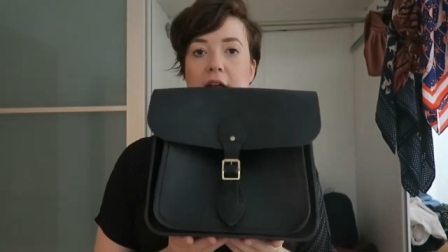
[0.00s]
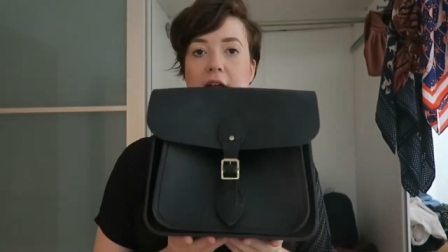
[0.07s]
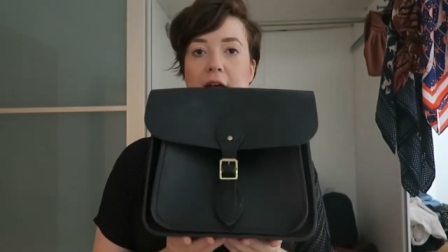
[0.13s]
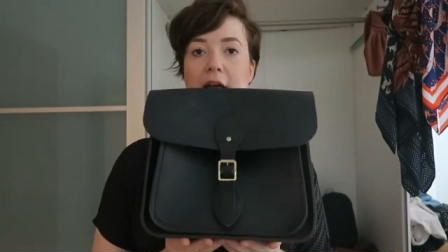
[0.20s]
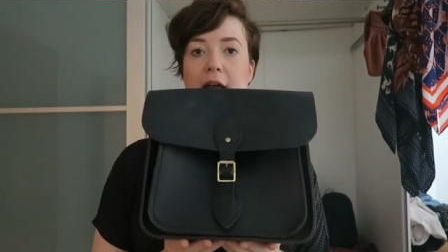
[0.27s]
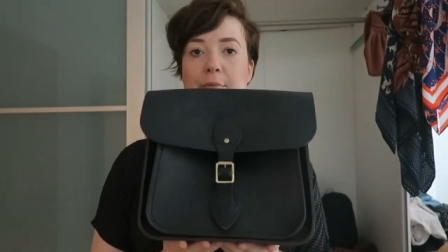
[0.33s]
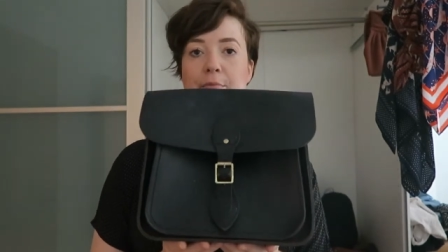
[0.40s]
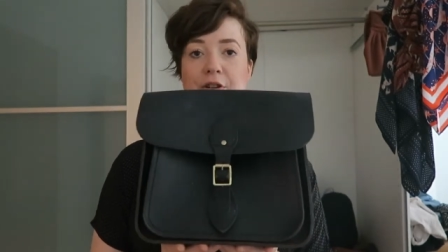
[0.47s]

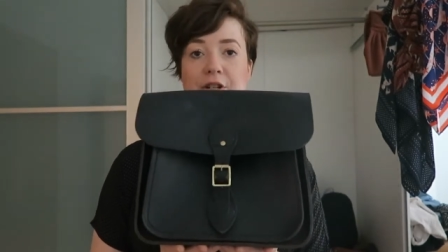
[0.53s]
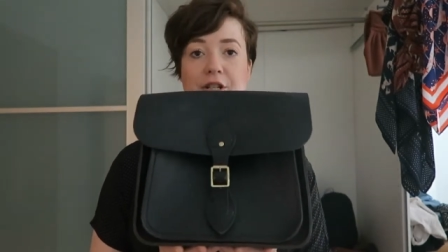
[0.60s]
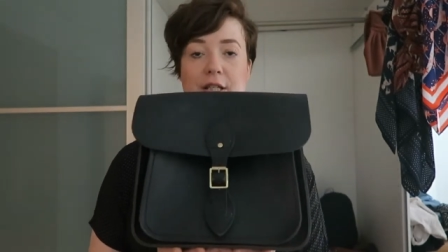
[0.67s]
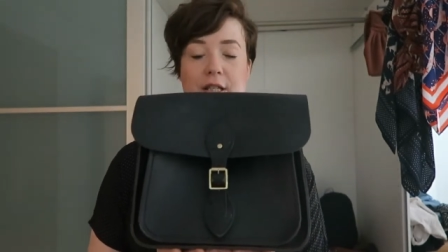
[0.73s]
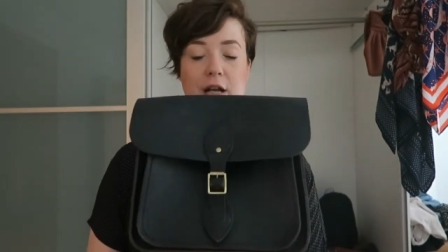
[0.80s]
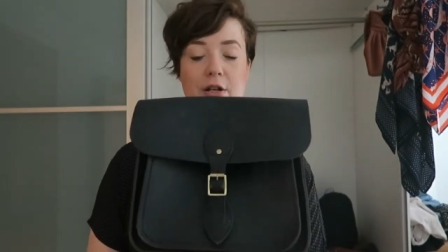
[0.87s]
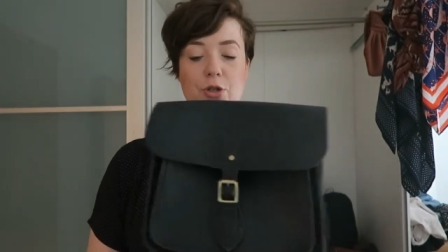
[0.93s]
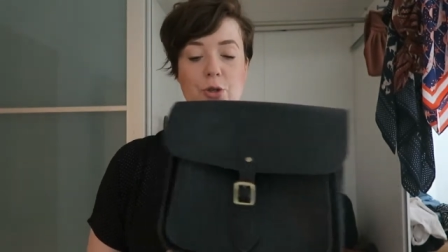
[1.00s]
Cambridge
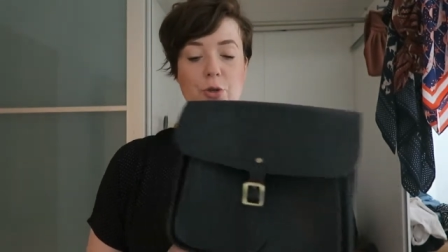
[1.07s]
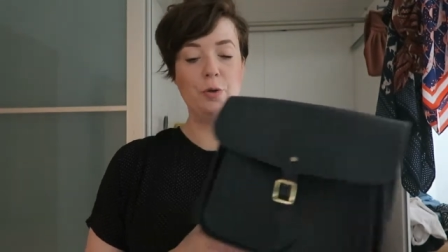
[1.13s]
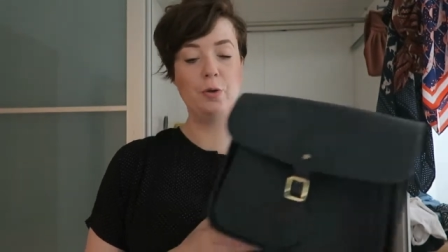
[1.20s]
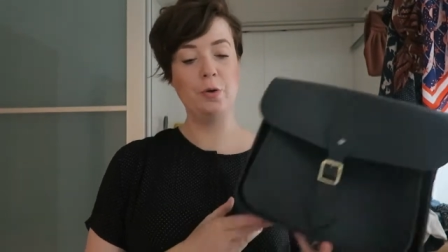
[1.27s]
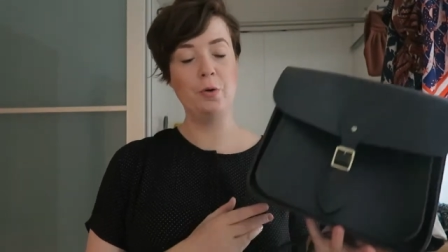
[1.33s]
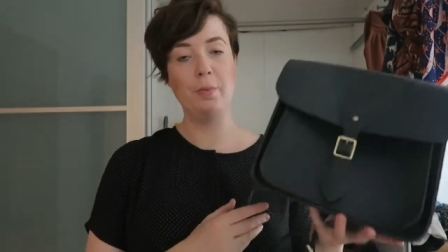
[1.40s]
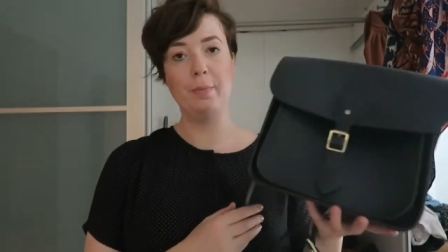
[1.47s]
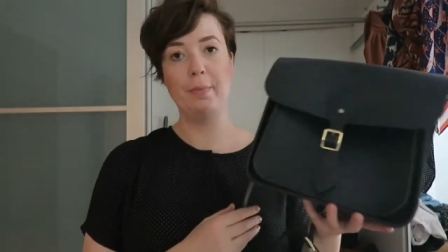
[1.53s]

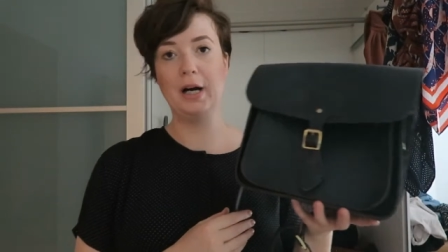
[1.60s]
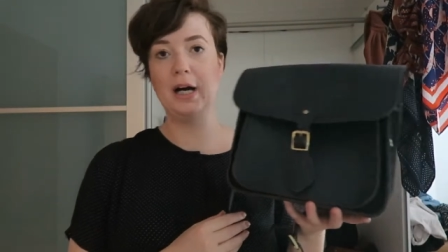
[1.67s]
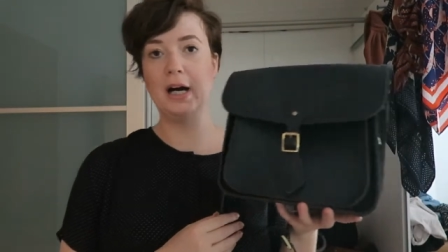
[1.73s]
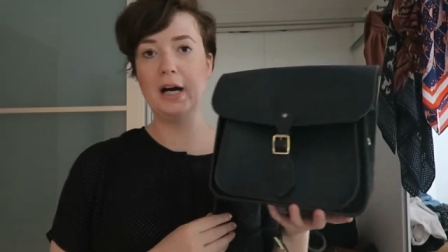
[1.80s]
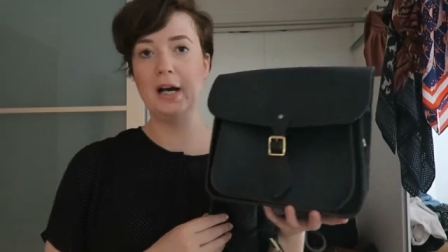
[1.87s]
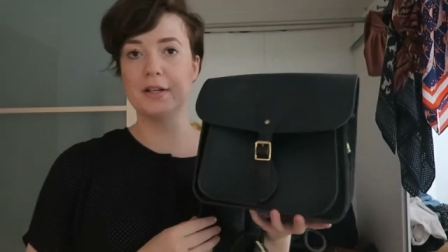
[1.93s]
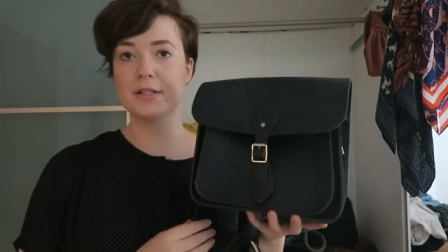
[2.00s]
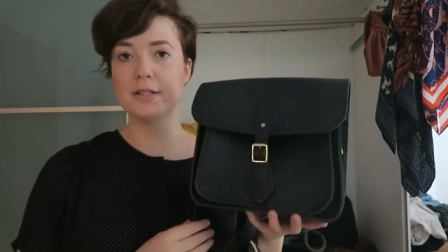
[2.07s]
satchel bag.